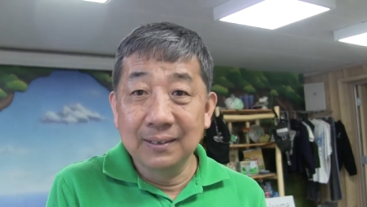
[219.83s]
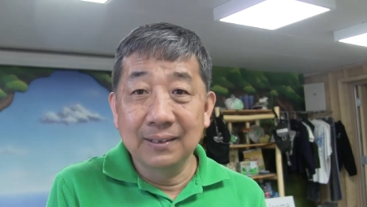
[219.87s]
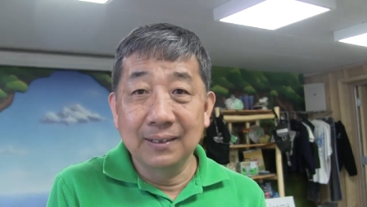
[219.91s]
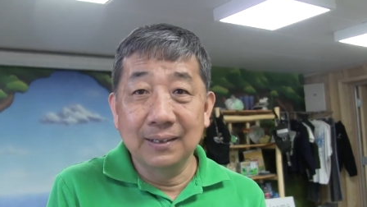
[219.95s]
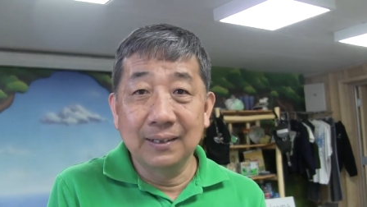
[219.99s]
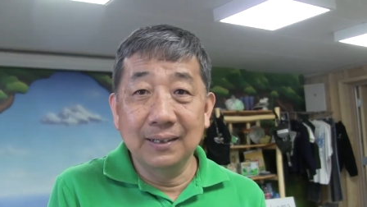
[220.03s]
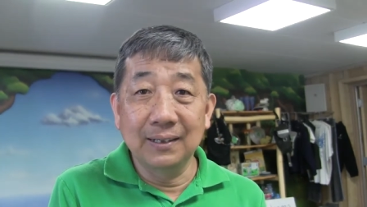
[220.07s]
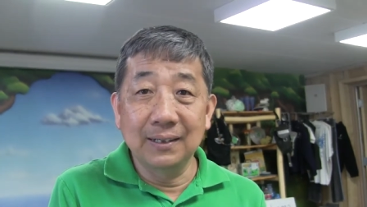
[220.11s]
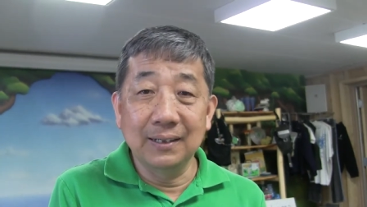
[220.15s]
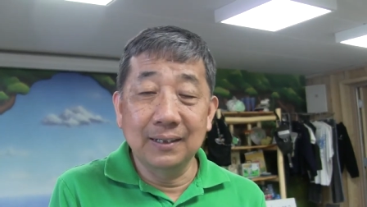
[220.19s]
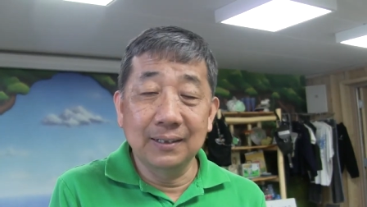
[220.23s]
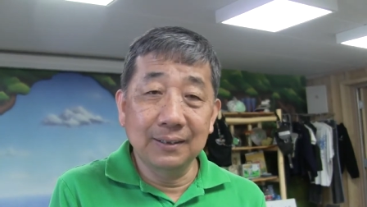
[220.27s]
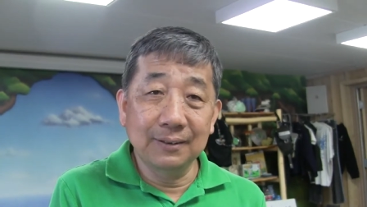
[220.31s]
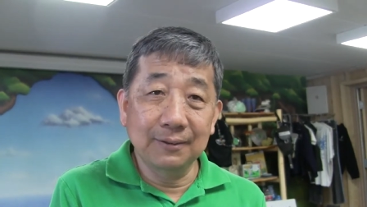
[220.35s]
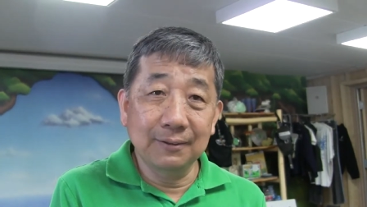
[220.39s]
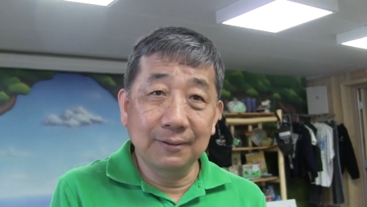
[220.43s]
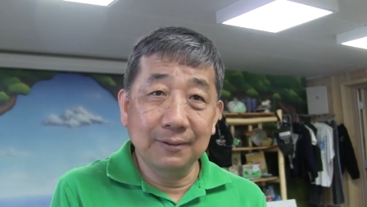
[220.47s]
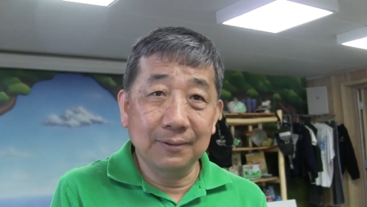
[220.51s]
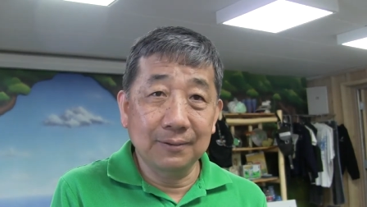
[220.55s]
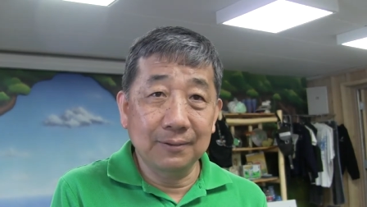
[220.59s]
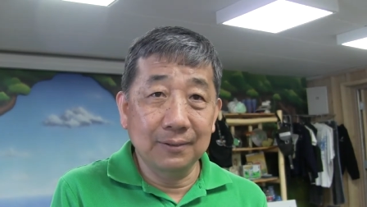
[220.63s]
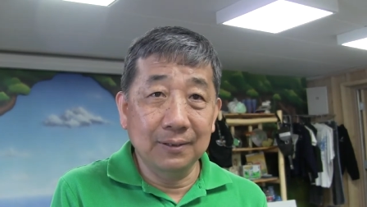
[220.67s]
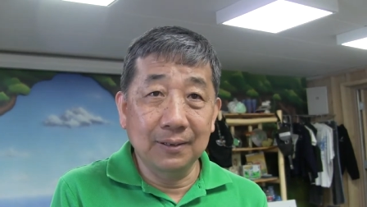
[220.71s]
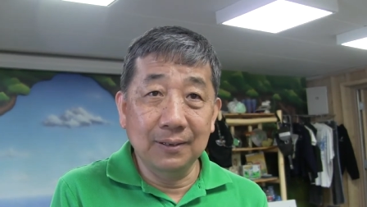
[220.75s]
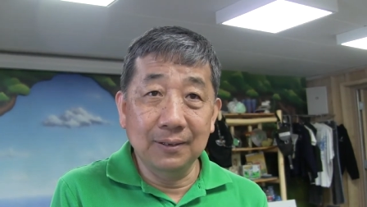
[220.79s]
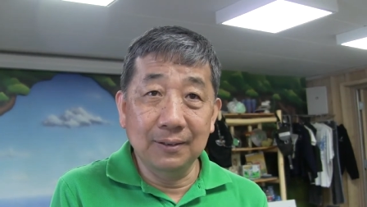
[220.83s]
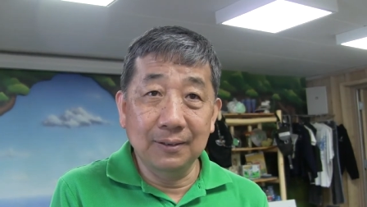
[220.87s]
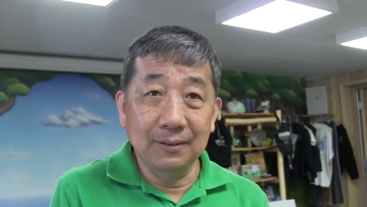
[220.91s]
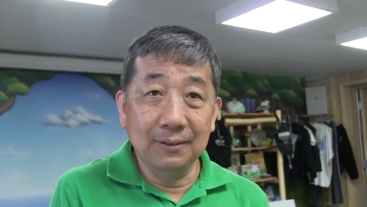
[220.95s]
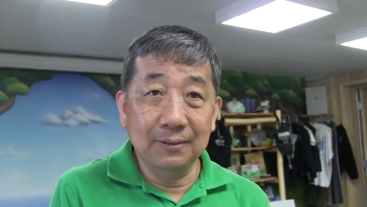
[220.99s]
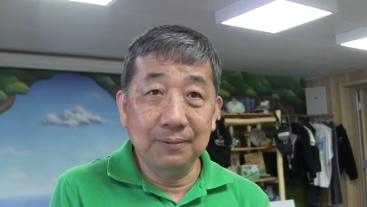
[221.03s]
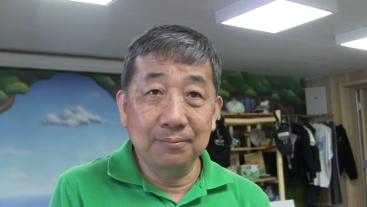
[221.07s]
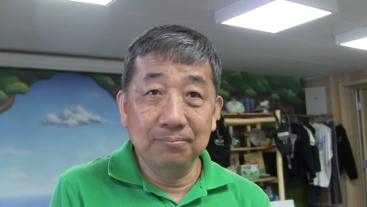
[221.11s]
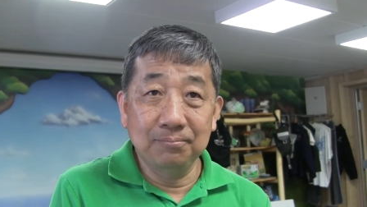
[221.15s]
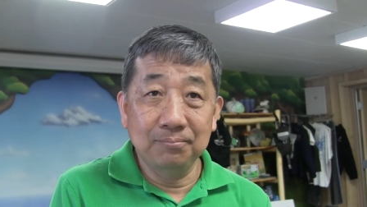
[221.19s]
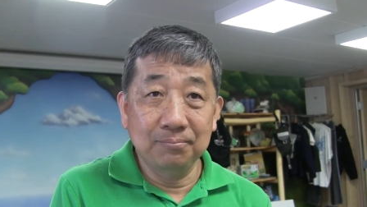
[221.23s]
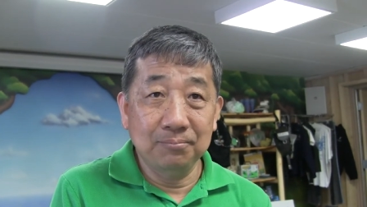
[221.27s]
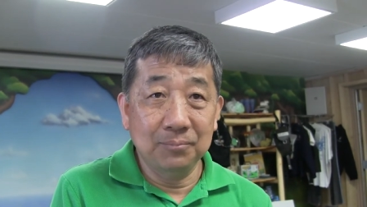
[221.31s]
and uh,
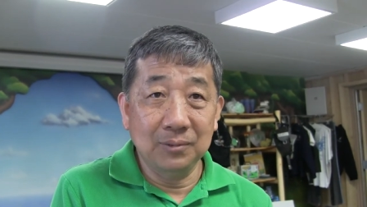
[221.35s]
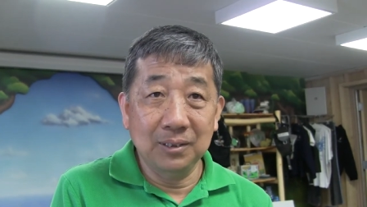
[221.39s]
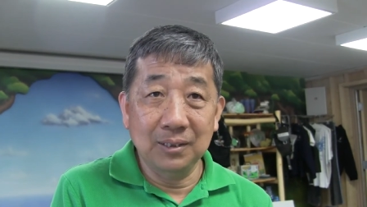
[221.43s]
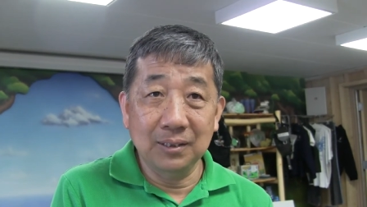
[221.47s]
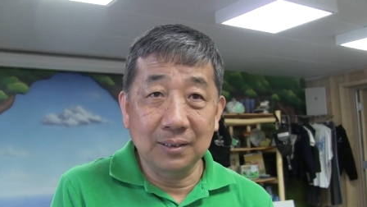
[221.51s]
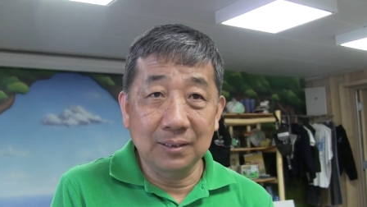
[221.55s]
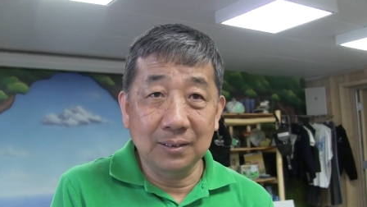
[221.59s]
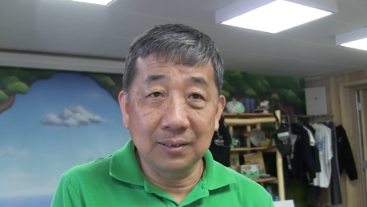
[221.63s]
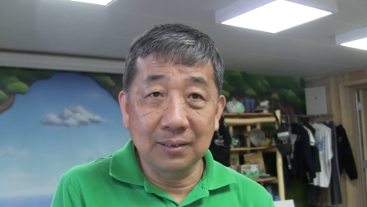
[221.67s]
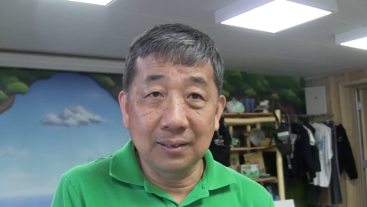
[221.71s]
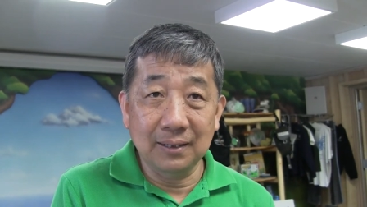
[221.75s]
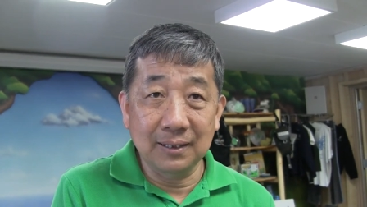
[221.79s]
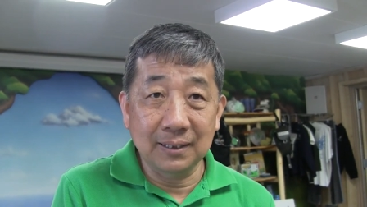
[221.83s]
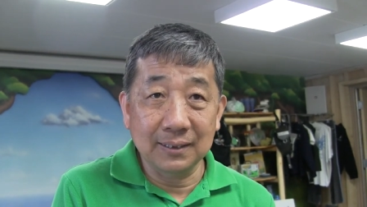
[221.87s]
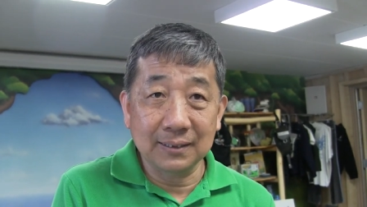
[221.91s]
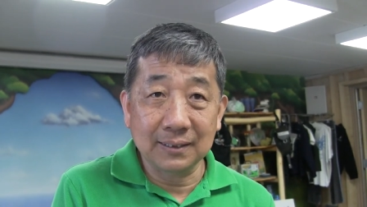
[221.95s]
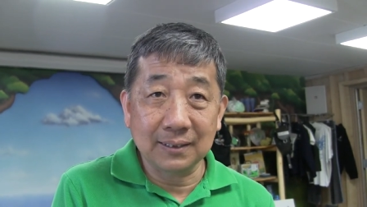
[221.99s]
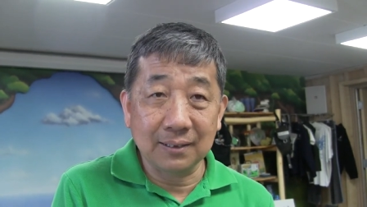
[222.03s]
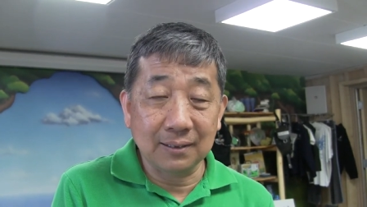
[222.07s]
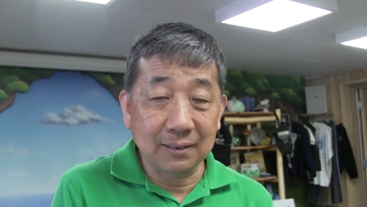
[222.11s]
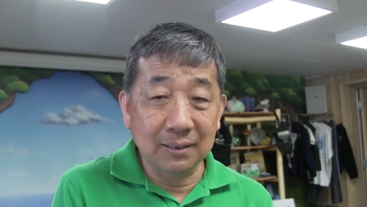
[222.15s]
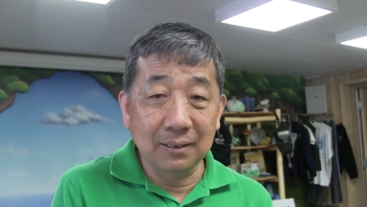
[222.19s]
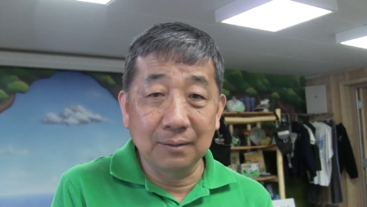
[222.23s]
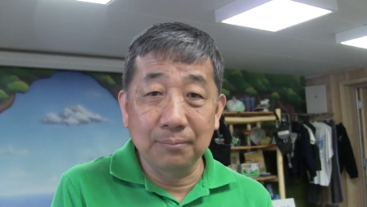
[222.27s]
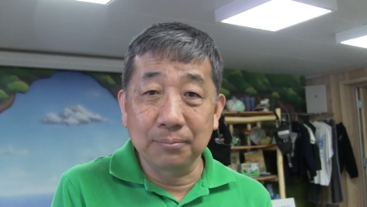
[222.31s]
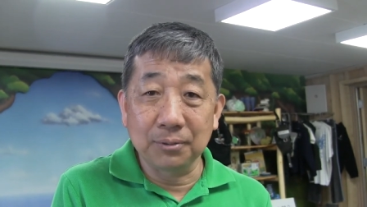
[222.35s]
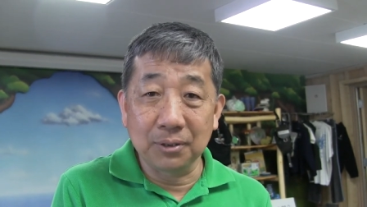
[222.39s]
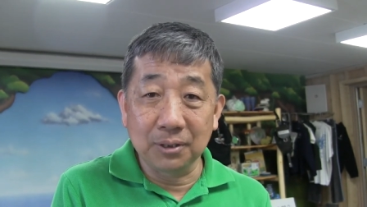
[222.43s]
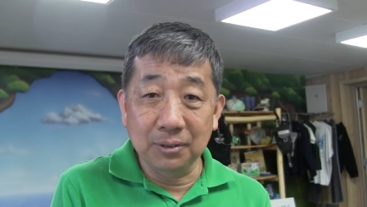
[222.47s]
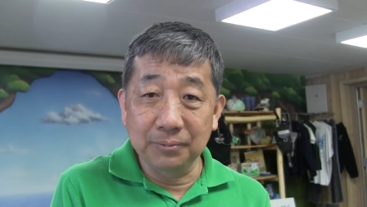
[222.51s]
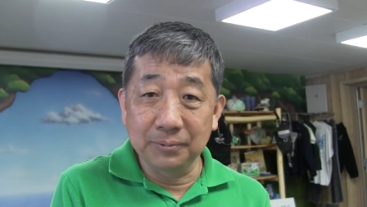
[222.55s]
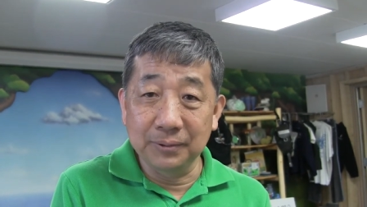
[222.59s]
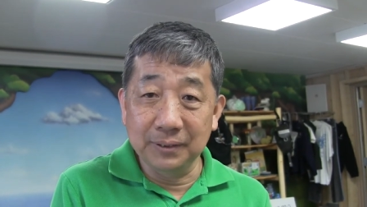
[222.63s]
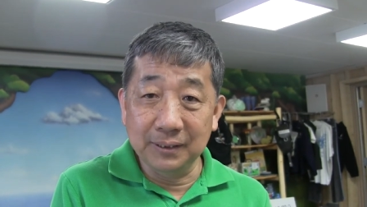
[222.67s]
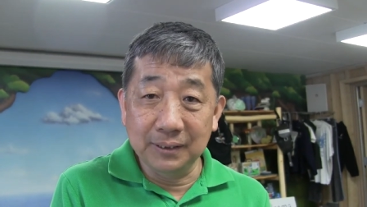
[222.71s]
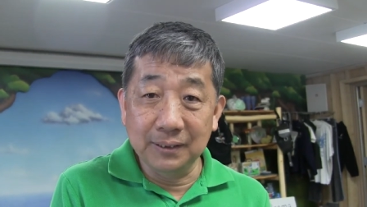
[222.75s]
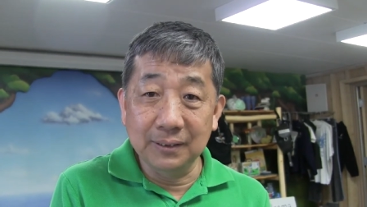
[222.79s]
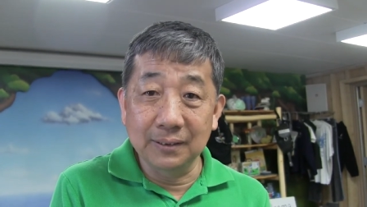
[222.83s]
in the last couple
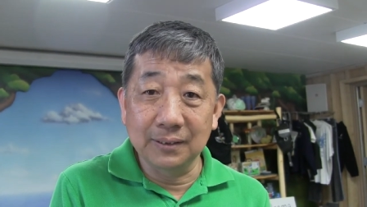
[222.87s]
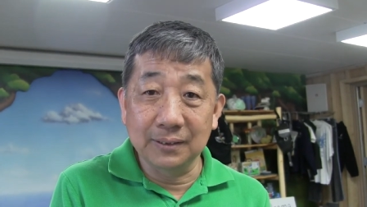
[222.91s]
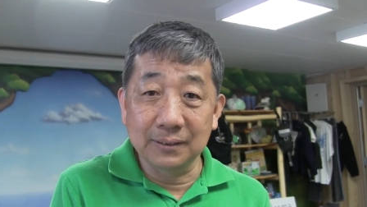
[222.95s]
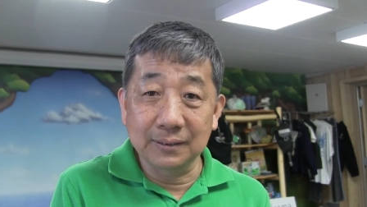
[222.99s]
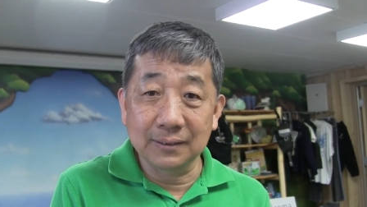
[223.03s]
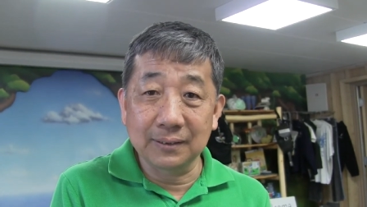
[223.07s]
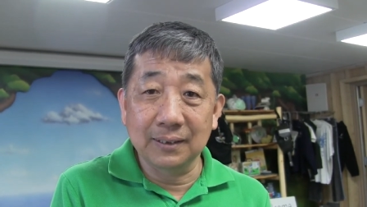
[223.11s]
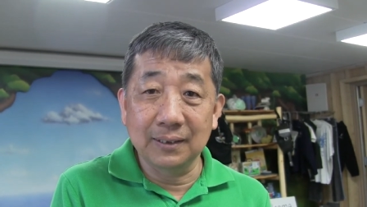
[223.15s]
of years,